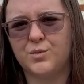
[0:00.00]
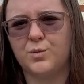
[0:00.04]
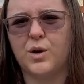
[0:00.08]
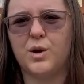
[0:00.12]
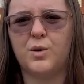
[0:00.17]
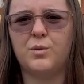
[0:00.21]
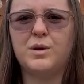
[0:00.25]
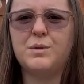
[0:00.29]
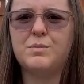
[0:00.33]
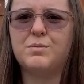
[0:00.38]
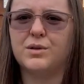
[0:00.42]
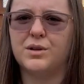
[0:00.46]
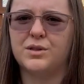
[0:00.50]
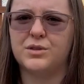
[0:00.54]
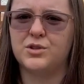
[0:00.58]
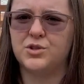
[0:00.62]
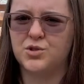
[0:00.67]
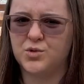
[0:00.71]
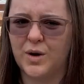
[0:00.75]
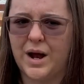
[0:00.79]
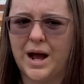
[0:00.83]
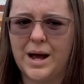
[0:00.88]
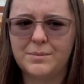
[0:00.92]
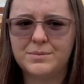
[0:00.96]
where we put the
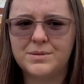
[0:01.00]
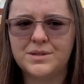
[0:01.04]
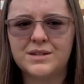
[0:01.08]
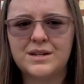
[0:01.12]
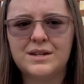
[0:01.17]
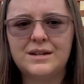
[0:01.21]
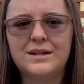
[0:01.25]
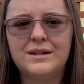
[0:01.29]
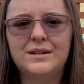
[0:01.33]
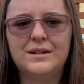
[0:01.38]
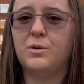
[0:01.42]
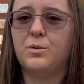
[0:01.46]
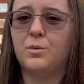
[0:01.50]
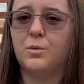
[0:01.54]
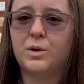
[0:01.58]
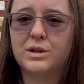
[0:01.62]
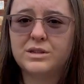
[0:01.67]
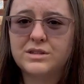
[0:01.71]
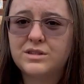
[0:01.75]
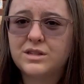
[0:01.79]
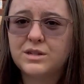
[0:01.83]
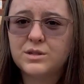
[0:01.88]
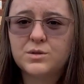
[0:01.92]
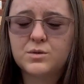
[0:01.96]
drops.
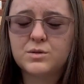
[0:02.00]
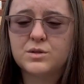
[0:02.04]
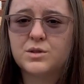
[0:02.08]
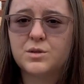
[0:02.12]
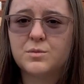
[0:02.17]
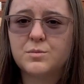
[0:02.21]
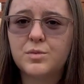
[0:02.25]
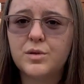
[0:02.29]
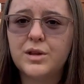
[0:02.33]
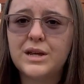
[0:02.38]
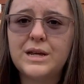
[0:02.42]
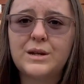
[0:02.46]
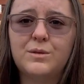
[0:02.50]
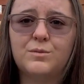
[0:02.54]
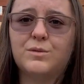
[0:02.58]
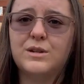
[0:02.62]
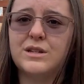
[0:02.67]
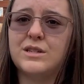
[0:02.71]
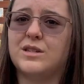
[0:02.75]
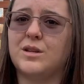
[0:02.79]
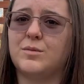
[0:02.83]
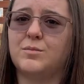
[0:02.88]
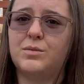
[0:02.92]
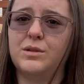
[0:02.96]
Once this was complete, we
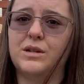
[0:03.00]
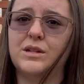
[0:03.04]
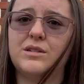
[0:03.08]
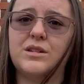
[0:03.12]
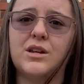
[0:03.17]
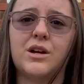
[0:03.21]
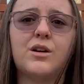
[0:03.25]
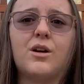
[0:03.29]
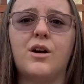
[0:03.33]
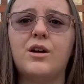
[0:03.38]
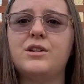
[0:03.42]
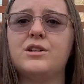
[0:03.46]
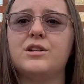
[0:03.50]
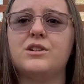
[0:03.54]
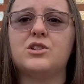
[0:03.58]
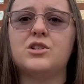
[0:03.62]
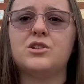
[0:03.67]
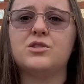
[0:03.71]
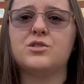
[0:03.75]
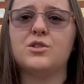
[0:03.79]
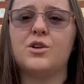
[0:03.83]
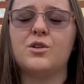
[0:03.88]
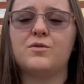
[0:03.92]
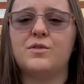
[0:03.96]
simply took our
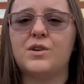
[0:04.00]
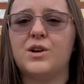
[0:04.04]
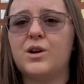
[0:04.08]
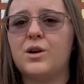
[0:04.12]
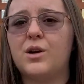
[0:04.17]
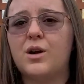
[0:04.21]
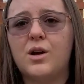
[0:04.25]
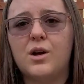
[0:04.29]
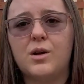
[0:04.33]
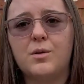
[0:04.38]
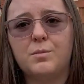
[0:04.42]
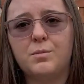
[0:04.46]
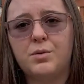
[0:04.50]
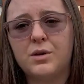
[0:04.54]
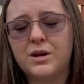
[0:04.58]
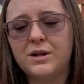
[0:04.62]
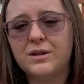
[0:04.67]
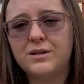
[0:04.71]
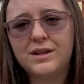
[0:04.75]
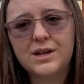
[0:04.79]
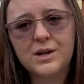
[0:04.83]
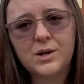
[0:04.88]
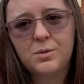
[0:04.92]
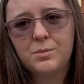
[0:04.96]
dishes over, put a
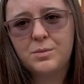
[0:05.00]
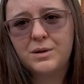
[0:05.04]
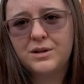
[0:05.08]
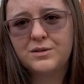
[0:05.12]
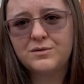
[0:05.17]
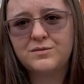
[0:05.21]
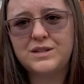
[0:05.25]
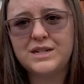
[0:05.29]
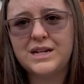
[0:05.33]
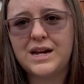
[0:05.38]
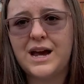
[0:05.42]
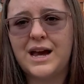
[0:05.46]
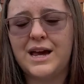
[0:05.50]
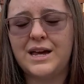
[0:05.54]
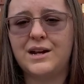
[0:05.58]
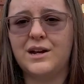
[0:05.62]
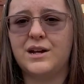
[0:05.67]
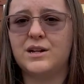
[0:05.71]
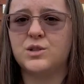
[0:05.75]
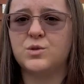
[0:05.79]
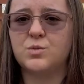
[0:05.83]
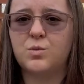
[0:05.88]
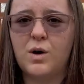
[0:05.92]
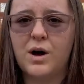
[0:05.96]
little bit of
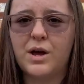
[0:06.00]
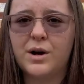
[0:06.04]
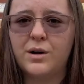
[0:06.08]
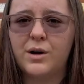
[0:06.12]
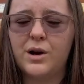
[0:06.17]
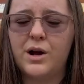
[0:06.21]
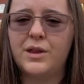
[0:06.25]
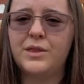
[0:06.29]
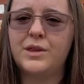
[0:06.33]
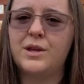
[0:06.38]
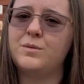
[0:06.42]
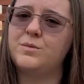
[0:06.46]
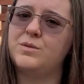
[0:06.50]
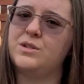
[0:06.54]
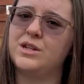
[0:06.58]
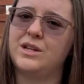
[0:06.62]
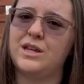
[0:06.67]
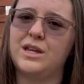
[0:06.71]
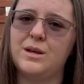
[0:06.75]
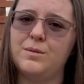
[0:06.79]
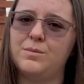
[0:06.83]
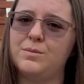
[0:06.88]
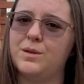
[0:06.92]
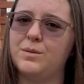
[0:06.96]
deionized water on them to
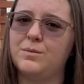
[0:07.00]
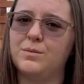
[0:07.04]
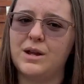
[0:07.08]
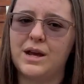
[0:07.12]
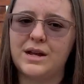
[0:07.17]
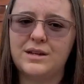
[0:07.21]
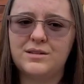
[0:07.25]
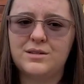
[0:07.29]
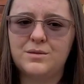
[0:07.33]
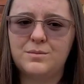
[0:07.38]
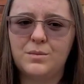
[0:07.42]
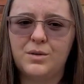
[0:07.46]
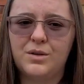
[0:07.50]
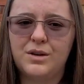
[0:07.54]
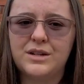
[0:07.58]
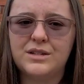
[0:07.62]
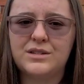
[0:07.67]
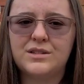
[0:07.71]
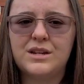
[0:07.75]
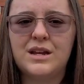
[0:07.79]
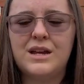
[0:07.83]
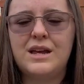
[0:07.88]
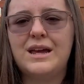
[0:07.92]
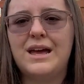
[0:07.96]
keep them nice and
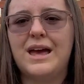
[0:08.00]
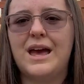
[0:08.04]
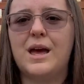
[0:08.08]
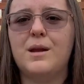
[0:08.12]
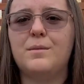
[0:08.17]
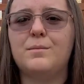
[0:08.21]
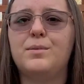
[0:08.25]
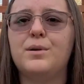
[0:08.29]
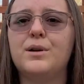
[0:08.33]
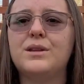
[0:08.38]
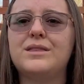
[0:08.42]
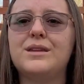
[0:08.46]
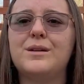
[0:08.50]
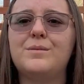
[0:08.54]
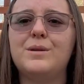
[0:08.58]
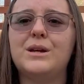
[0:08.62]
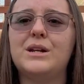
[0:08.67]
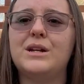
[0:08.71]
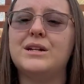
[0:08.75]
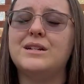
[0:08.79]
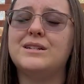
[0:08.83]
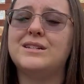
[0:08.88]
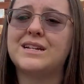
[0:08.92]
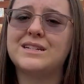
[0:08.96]
moist, and put them
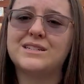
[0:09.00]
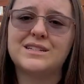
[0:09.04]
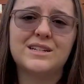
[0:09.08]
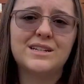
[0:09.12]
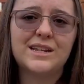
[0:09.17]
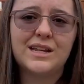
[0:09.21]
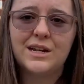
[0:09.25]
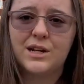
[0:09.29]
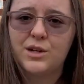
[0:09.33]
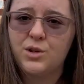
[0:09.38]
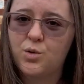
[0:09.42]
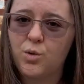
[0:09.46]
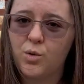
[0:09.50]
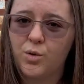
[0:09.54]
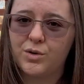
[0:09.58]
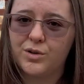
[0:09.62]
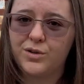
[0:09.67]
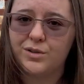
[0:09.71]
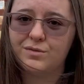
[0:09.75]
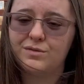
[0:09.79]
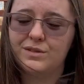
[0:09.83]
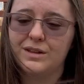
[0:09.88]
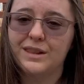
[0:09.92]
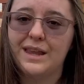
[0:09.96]
in a designated
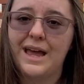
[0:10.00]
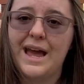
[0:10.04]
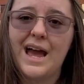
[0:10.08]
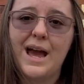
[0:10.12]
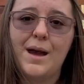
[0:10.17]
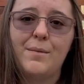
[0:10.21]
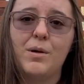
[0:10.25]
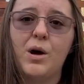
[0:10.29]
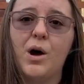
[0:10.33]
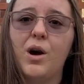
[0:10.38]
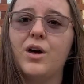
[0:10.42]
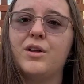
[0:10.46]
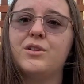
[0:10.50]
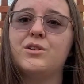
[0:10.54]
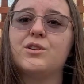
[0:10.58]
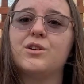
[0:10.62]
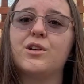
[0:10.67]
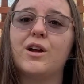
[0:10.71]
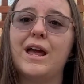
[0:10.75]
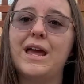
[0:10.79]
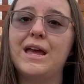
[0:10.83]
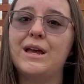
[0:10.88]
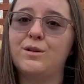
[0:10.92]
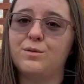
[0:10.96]
corner of the lab
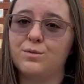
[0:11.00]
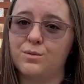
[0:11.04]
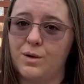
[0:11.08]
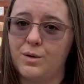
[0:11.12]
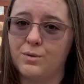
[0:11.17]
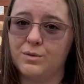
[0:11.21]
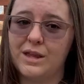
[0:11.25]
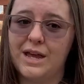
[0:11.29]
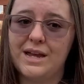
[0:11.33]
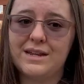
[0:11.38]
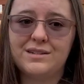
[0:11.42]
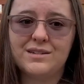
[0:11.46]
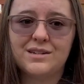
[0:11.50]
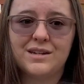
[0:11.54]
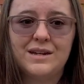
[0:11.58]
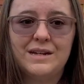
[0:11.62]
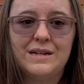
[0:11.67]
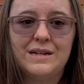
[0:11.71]
under a grow light.